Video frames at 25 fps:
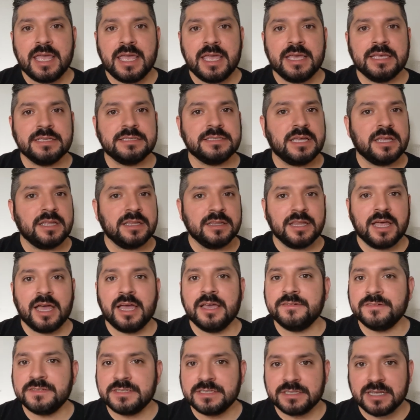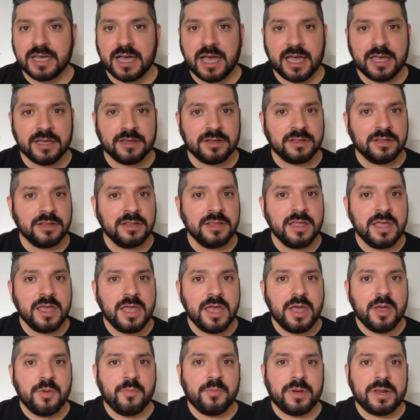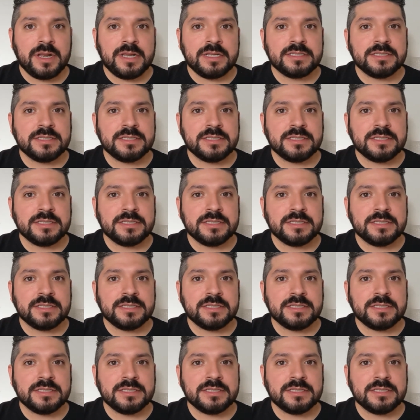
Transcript: is a lifestyle, but